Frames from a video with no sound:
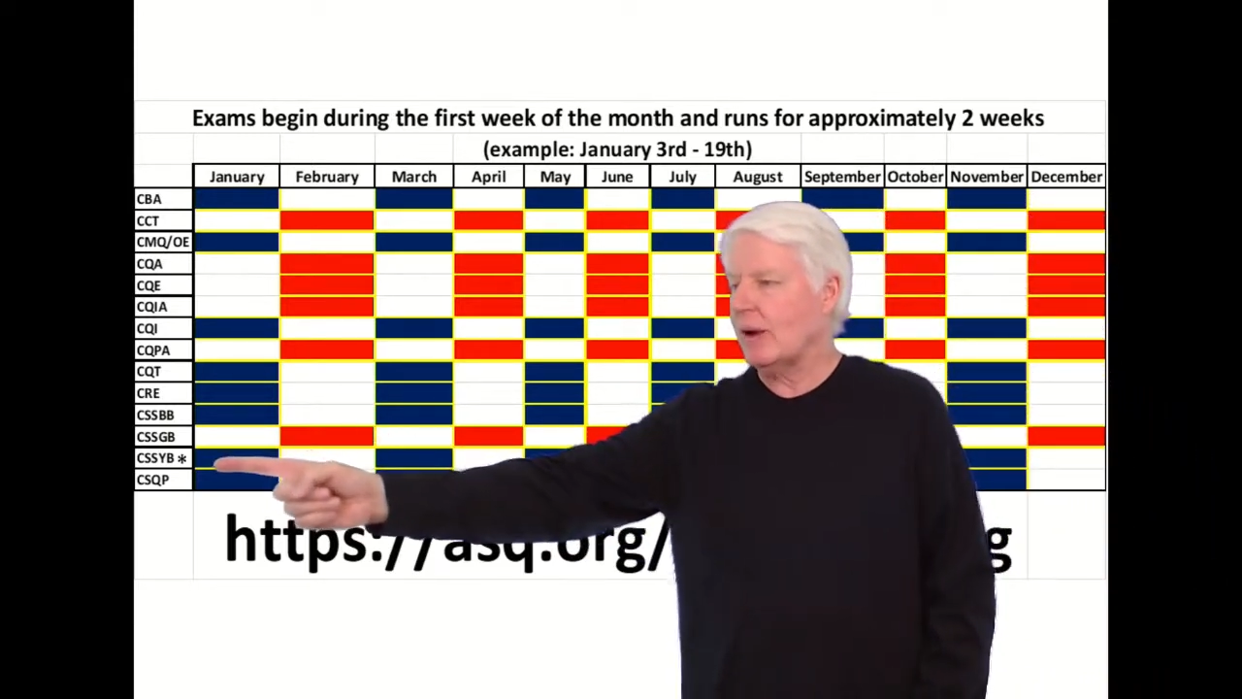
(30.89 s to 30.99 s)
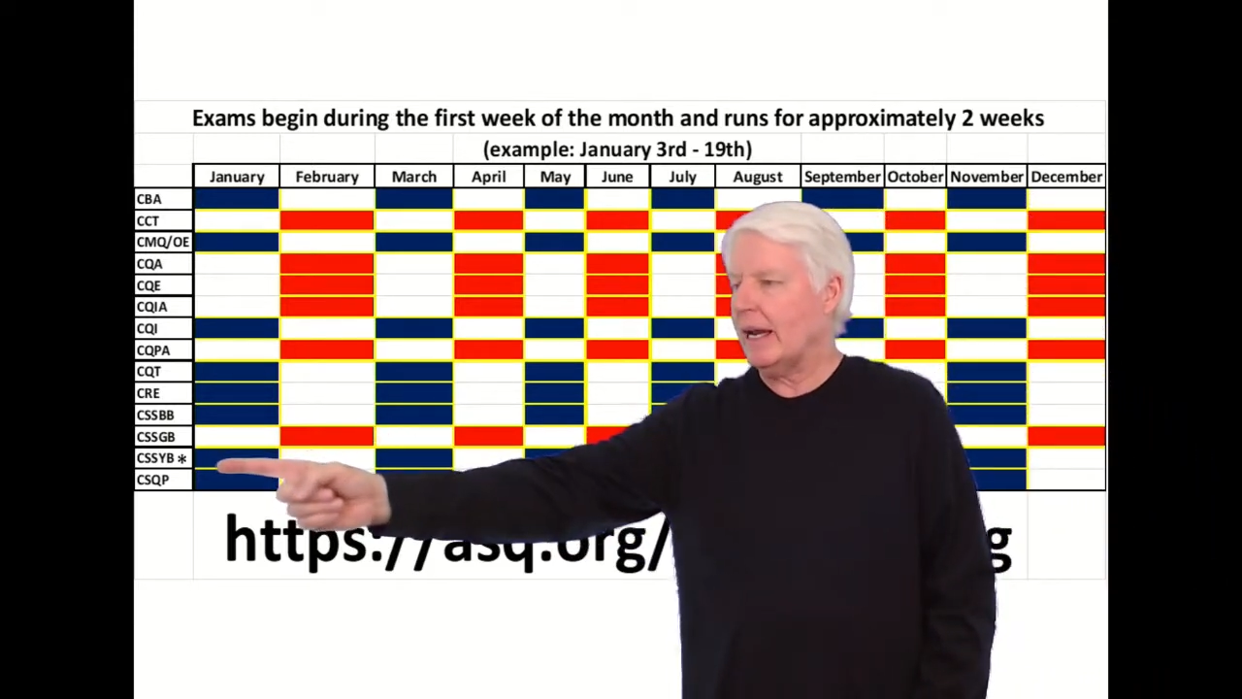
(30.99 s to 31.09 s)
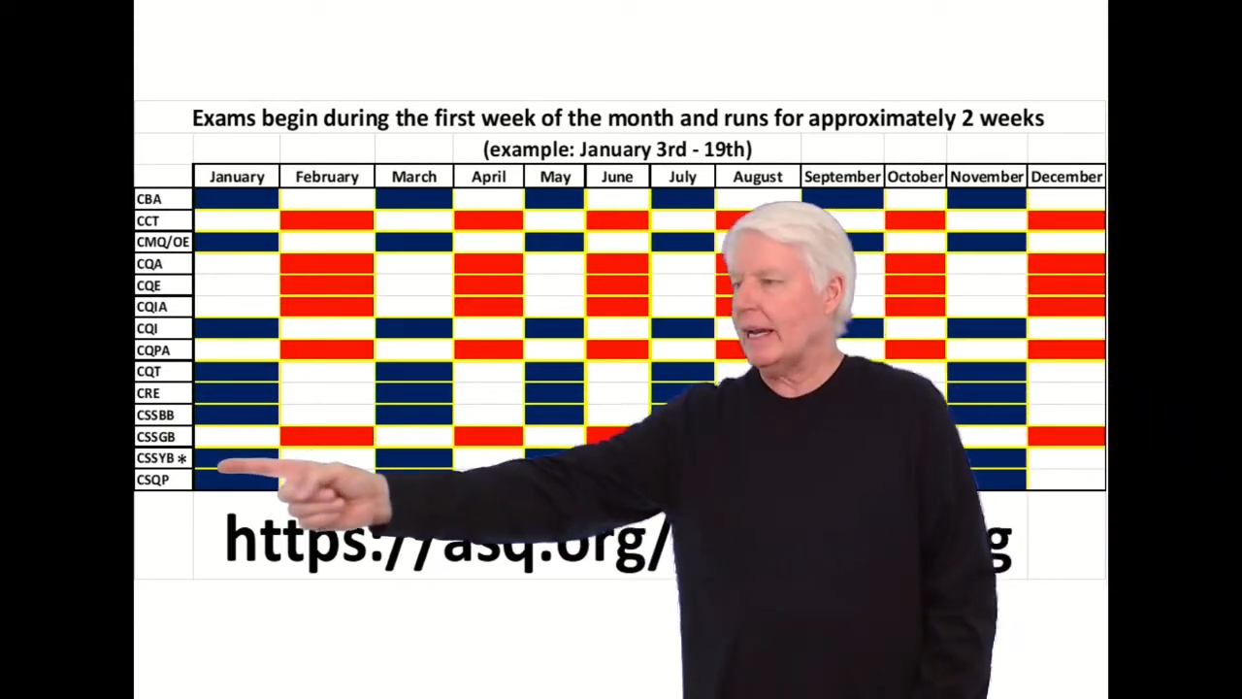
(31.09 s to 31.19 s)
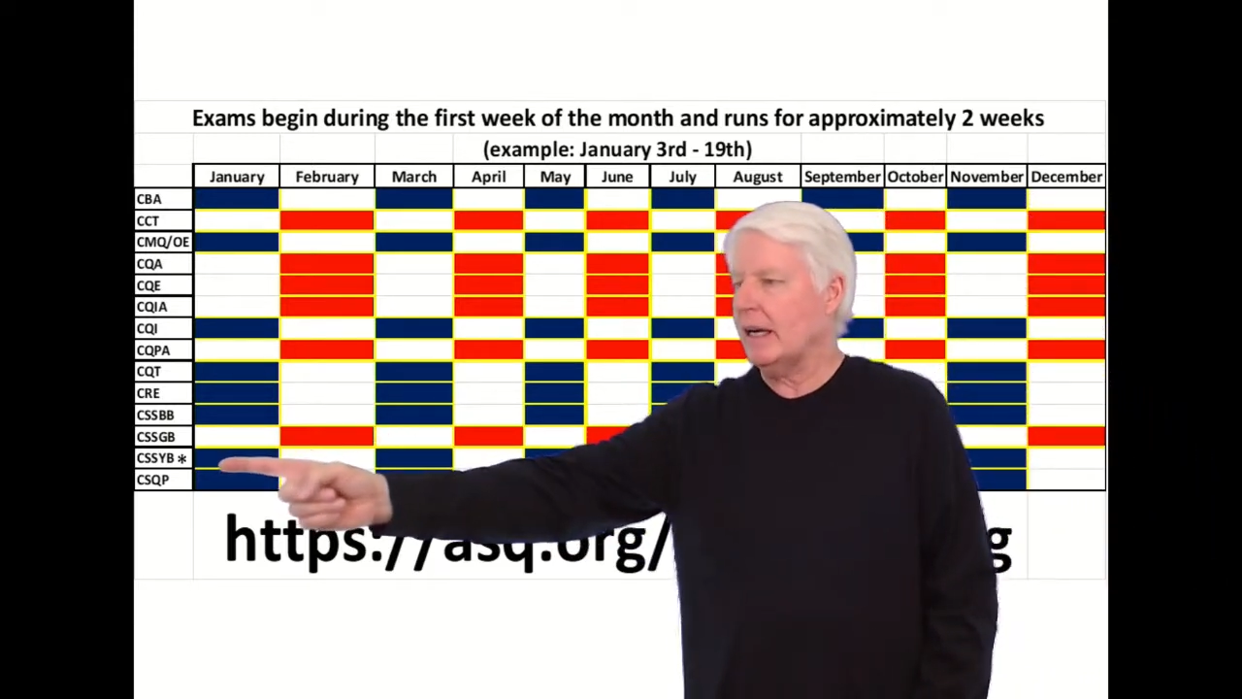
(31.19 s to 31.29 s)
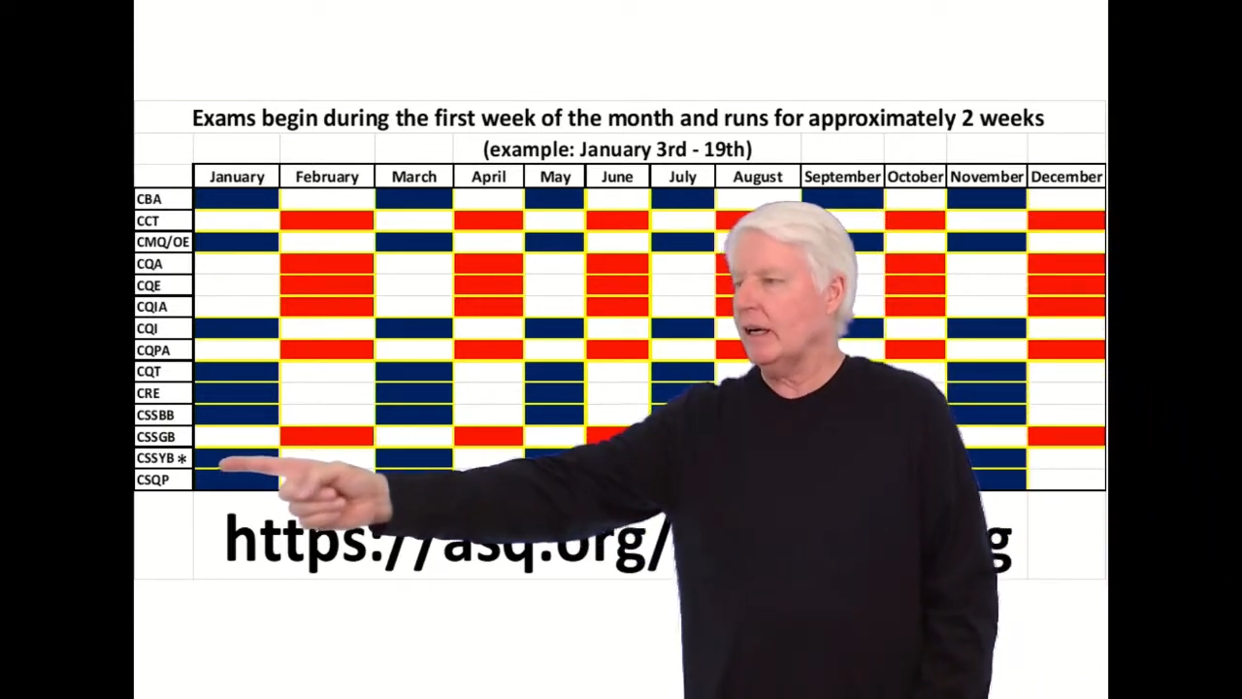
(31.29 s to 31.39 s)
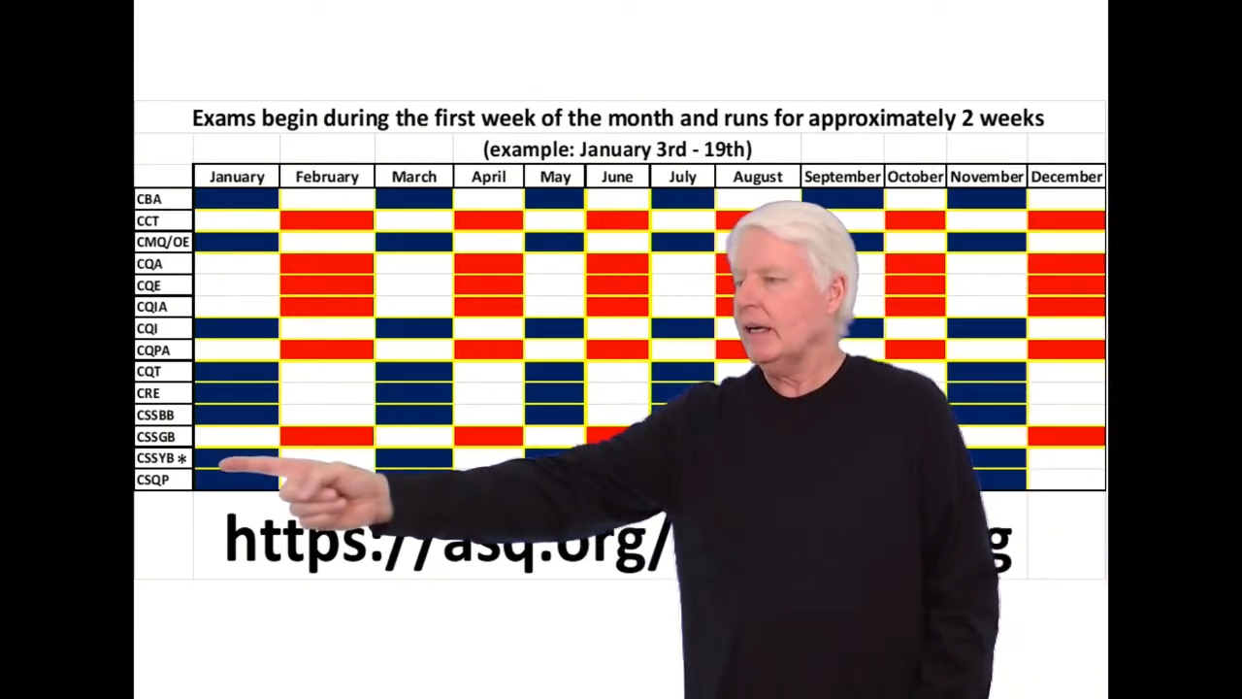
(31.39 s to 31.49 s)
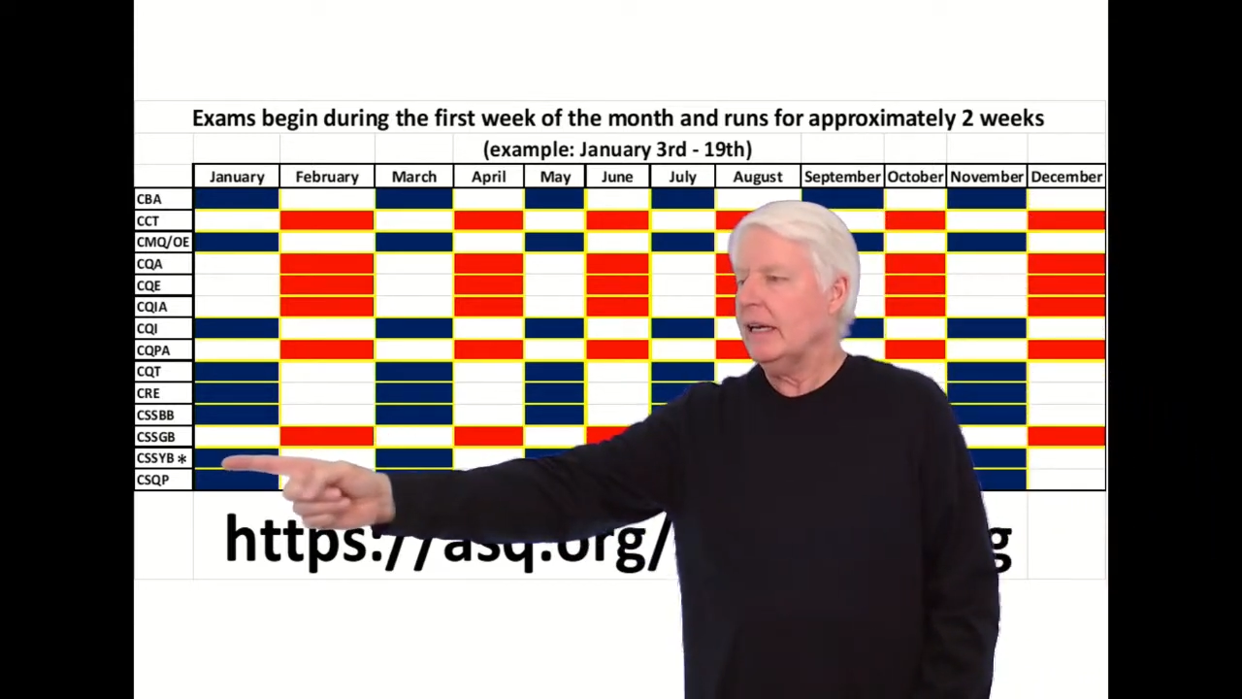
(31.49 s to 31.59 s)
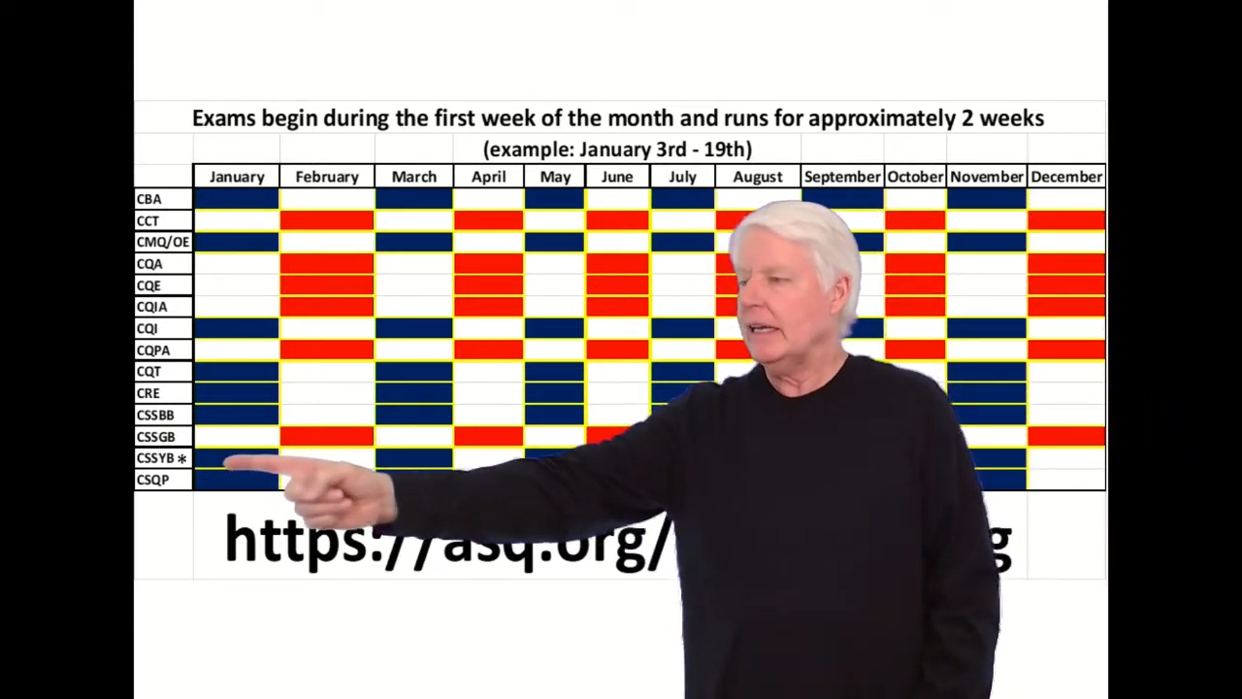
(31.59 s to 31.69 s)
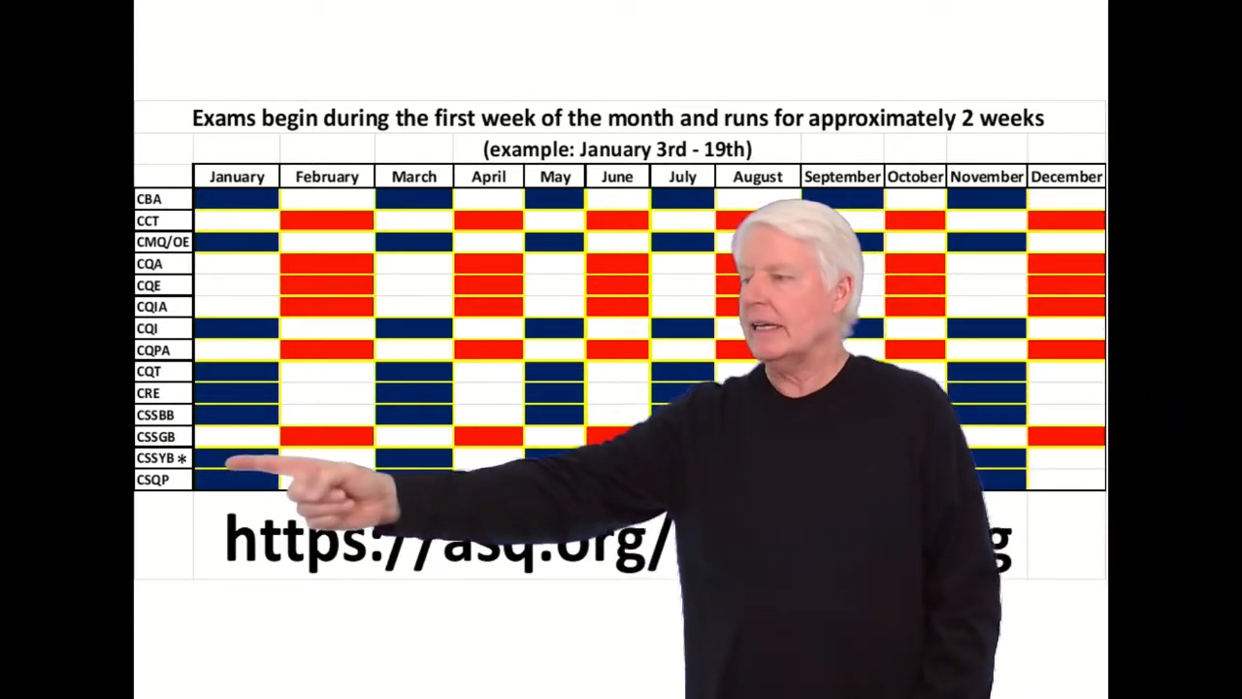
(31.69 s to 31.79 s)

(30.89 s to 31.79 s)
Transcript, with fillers: right here.